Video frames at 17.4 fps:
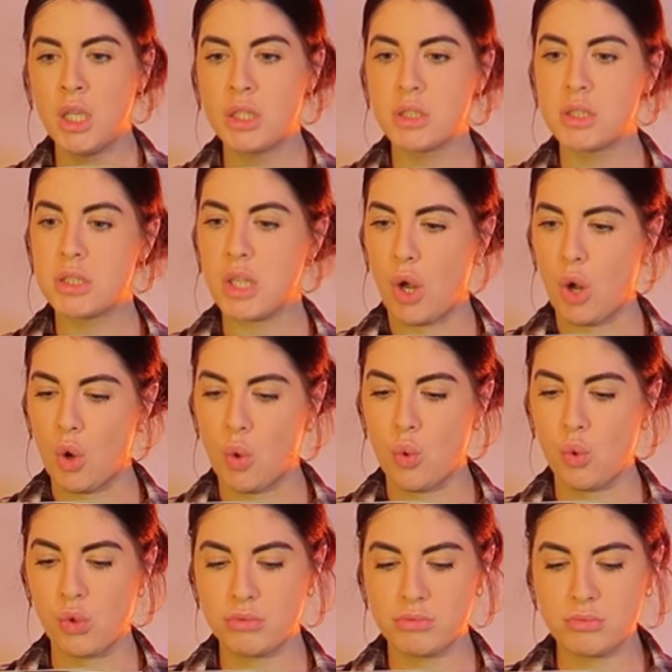
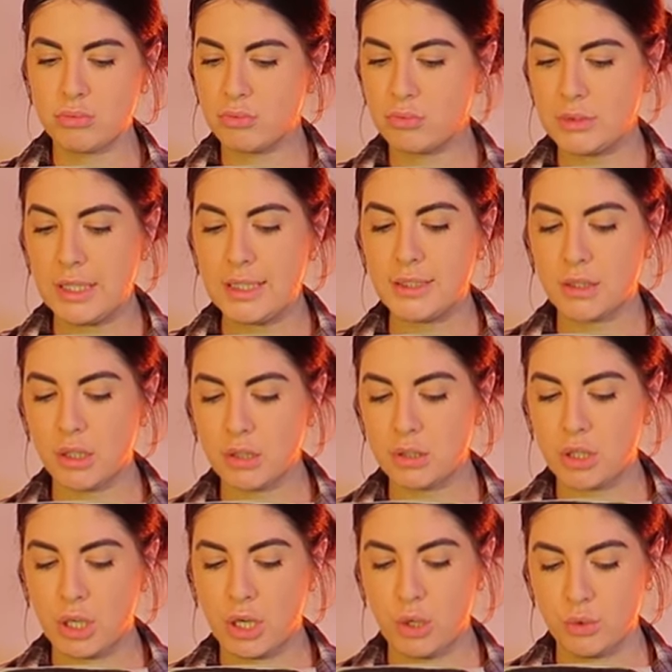So it
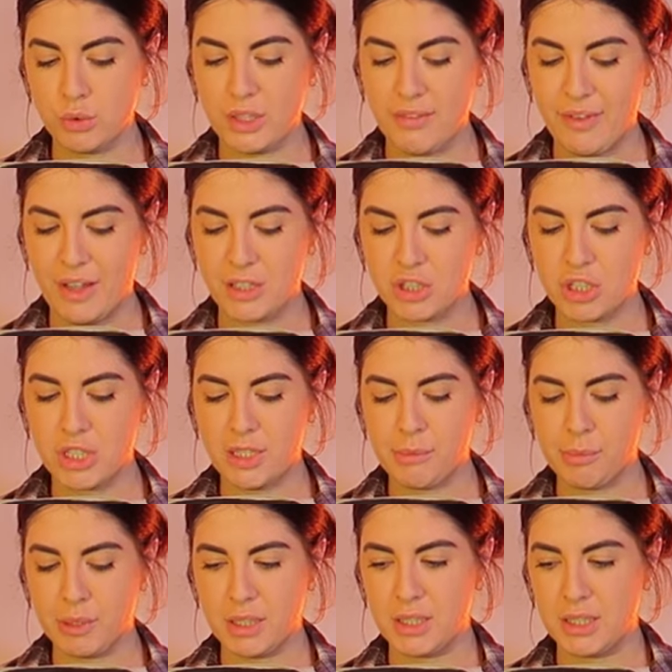does close eventually,
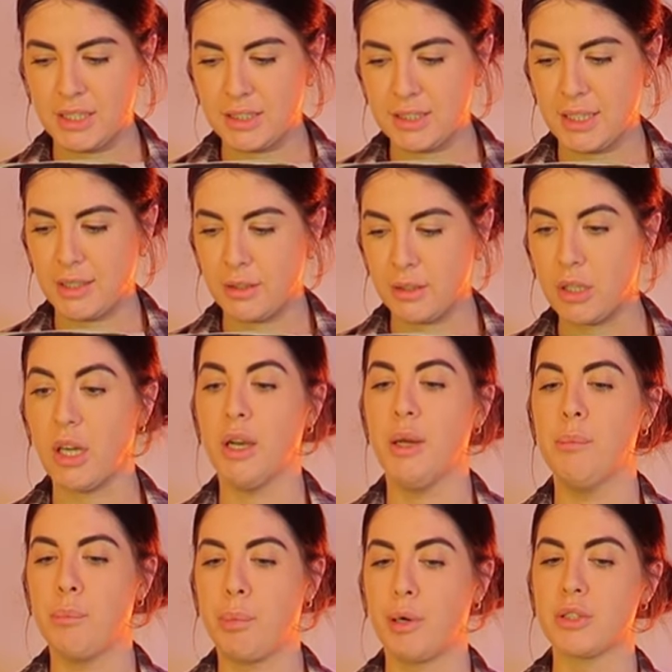but it is like
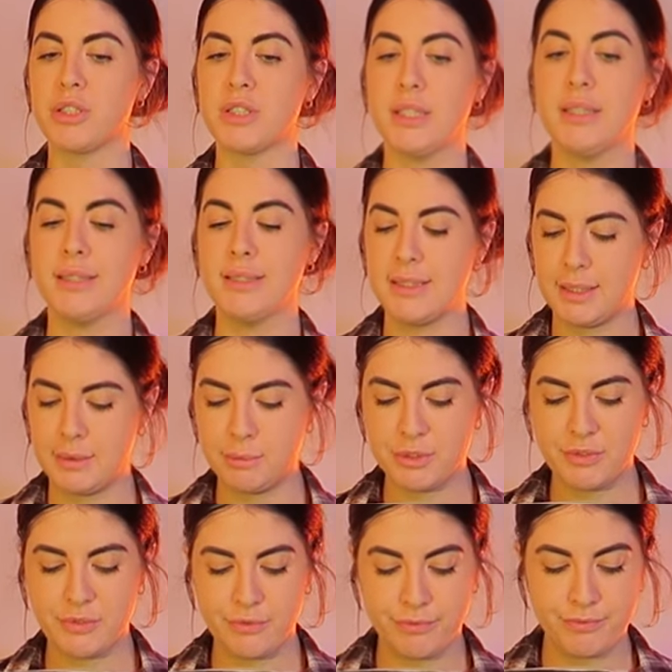gonna burst at the
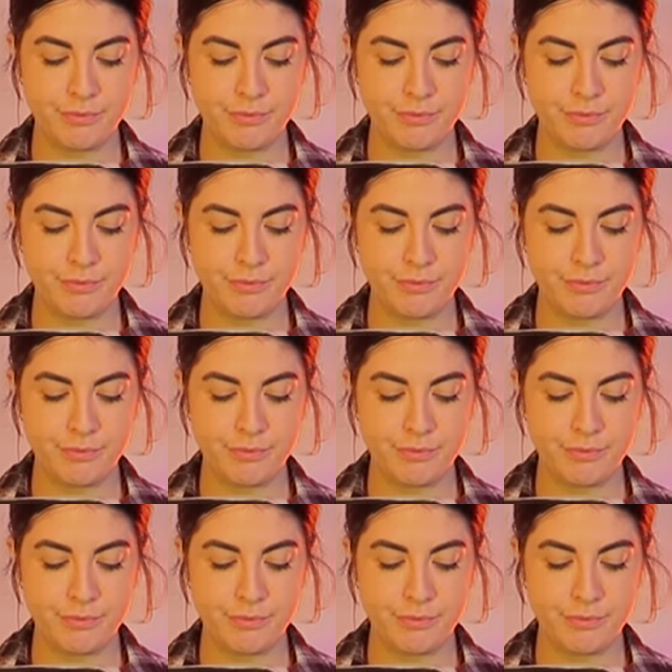seams.